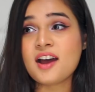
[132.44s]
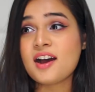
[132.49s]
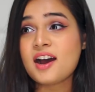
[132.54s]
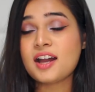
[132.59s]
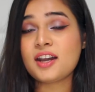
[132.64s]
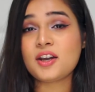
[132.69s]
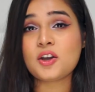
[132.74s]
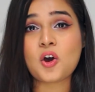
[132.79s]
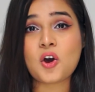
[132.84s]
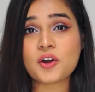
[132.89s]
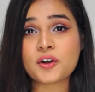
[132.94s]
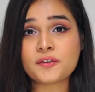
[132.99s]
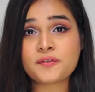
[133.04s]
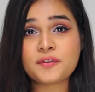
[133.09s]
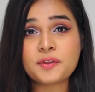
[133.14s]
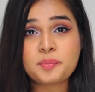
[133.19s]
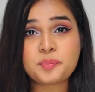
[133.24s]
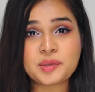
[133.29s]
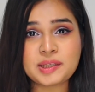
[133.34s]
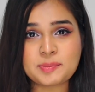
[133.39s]
a lot of
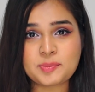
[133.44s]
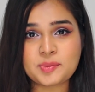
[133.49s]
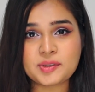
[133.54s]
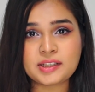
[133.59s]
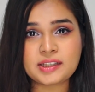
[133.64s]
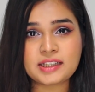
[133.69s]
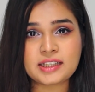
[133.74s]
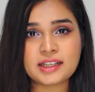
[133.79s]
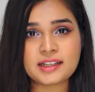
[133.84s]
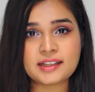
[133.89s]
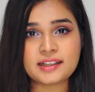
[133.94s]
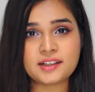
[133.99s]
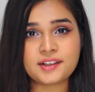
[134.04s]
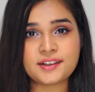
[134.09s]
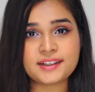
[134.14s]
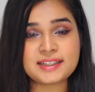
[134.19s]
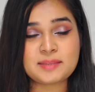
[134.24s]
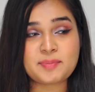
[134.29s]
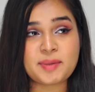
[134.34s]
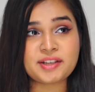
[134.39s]
the people,
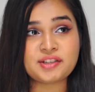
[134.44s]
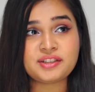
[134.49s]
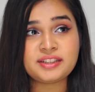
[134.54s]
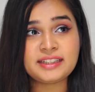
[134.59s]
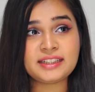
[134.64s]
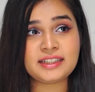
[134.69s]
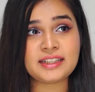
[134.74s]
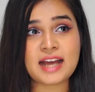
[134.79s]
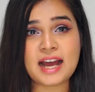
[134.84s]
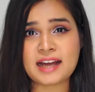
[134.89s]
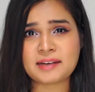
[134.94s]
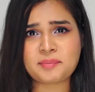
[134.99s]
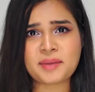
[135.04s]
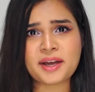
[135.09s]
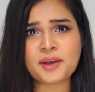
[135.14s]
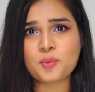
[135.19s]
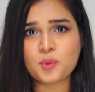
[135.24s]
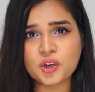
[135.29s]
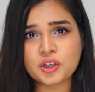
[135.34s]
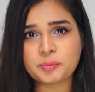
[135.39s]
especially at
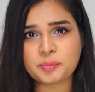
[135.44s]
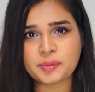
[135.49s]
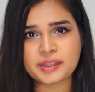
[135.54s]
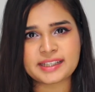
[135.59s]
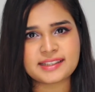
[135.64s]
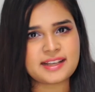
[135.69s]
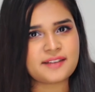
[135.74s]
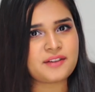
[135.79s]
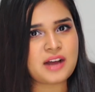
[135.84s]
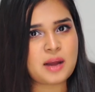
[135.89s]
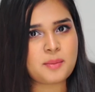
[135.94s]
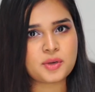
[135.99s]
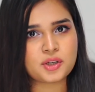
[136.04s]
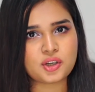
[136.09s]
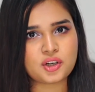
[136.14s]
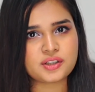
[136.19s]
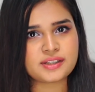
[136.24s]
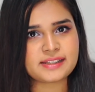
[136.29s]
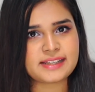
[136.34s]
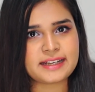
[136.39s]
my workplace, I've come
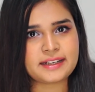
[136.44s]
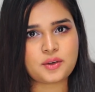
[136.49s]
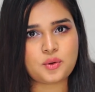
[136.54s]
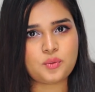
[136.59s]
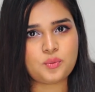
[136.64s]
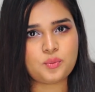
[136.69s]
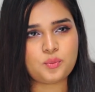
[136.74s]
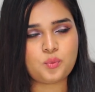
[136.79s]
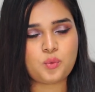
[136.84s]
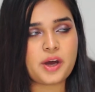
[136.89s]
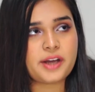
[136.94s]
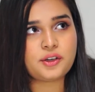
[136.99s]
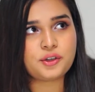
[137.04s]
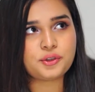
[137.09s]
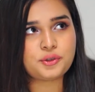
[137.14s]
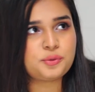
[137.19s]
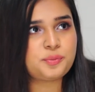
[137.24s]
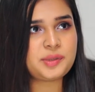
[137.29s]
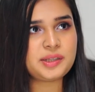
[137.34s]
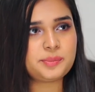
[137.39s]
across like one or
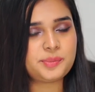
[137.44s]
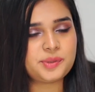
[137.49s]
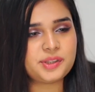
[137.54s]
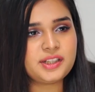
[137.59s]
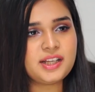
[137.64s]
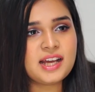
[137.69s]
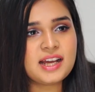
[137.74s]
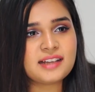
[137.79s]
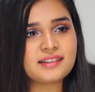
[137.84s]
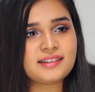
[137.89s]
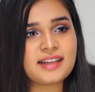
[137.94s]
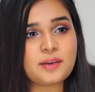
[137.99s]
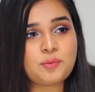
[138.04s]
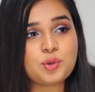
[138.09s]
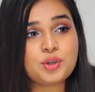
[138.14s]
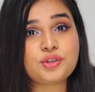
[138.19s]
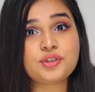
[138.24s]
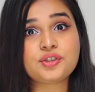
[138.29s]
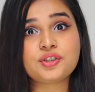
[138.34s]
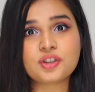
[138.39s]
two people that
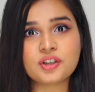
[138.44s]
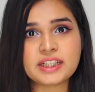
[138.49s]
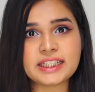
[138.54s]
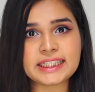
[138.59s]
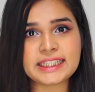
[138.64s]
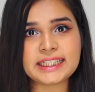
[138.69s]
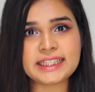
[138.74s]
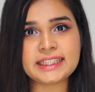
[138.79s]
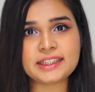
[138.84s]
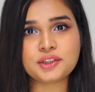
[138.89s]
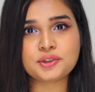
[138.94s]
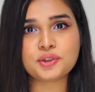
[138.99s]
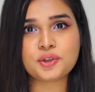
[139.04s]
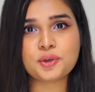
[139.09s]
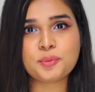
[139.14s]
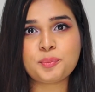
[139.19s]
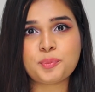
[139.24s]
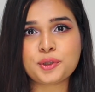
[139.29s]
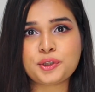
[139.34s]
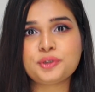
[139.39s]
would really, you
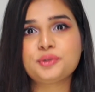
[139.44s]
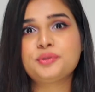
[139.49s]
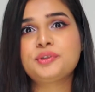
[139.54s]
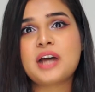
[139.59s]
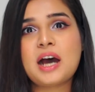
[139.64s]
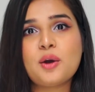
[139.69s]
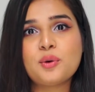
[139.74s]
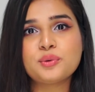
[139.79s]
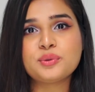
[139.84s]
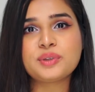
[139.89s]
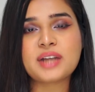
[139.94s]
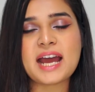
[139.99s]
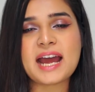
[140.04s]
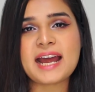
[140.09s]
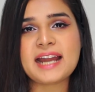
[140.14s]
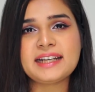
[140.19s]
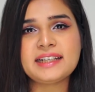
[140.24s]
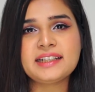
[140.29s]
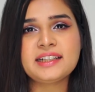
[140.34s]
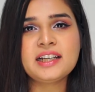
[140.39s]
know, put you down
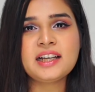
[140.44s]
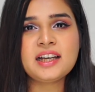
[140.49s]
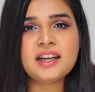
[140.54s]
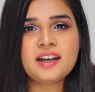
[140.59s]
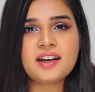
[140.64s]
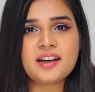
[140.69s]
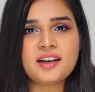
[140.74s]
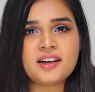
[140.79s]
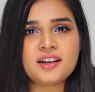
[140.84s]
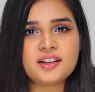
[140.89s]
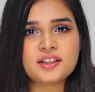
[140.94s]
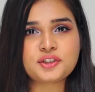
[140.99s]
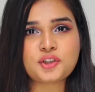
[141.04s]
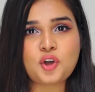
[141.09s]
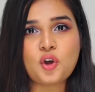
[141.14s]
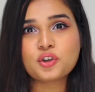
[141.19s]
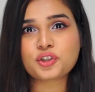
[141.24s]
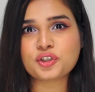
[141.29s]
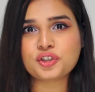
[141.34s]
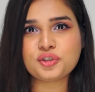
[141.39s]
and
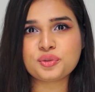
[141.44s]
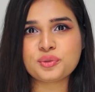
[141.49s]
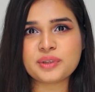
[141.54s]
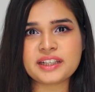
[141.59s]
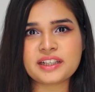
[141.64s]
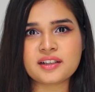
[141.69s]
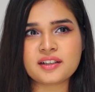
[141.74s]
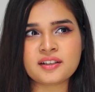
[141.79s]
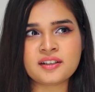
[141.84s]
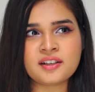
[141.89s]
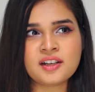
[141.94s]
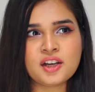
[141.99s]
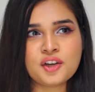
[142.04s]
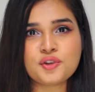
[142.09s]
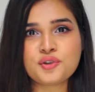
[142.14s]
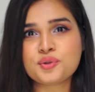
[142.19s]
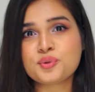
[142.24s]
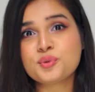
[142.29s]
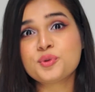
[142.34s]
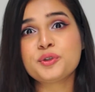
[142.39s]
talk to you in a
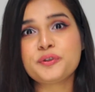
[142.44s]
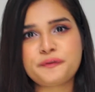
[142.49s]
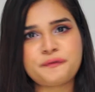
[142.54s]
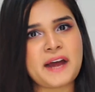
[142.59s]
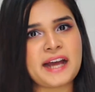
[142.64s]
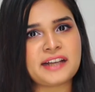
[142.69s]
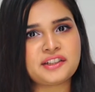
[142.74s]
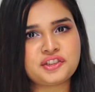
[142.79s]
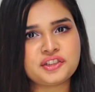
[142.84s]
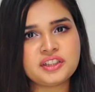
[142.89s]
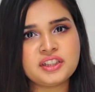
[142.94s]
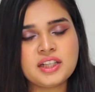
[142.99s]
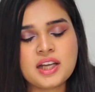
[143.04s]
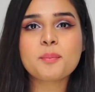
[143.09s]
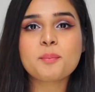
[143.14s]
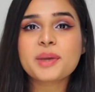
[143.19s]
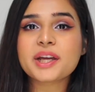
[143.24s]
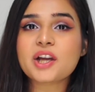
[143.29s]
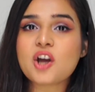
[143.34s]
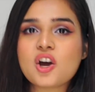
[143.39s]
rude fashion
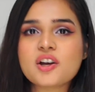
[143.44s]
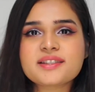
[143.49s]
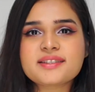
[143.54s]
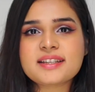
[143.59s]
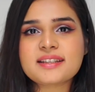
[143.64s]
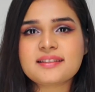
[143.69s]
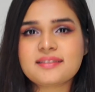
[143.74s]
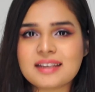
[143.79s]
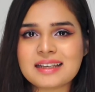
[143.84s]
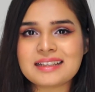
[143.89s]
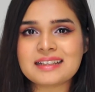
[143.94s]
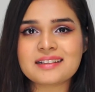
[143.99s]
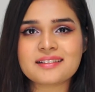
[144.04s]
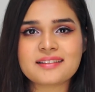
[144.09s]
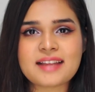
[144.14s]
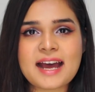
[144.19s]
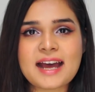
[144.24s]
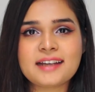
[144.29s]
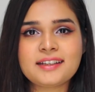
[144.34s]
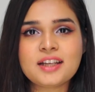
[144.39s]
because they think
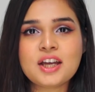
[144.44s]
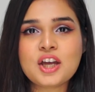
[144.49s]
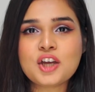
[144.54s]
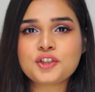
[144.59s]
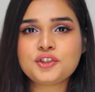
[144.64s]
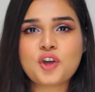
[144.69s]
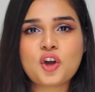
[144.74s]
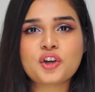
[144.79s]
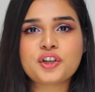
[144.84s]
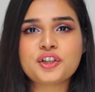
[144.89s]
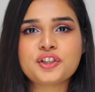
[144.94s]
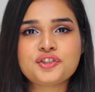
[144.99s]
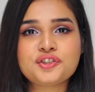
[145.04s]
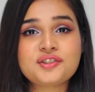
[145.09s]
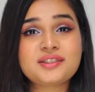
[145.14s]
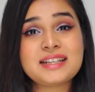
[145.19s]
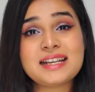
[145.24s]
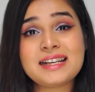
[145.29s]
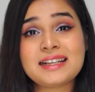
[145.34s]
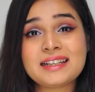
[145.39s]
that you're gonna
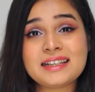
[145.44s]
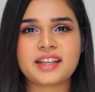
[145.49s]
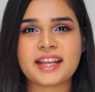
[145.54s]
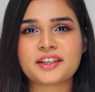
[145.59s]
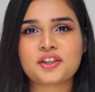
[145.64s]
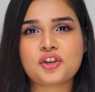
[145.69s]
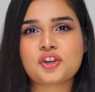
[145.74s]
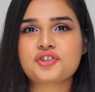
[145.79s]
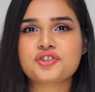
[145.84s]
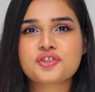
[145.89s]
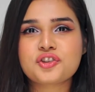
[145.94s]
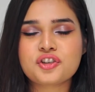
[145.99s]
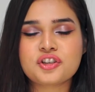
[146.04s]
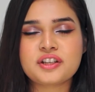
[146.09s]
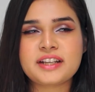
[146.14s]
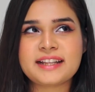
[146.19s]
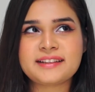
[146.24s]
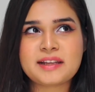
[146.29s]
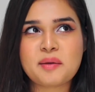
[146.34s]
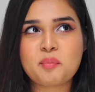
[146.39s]
just take it, like you're just gonna
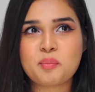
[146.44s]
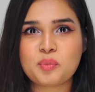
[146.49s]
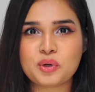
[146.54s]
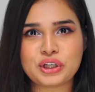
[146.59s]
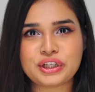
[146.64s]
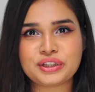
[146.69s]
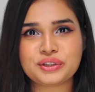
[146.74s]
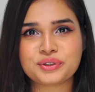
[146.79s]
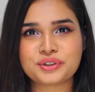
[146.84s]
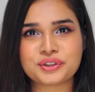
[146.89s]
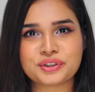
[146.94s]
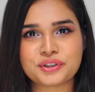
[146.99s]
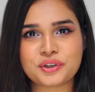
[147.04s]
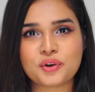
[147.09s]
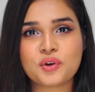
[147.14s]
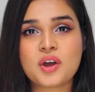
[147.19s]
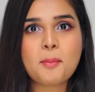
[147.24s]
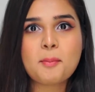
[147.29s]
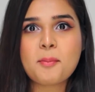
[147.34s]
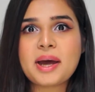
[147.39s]
let them bully you, you know.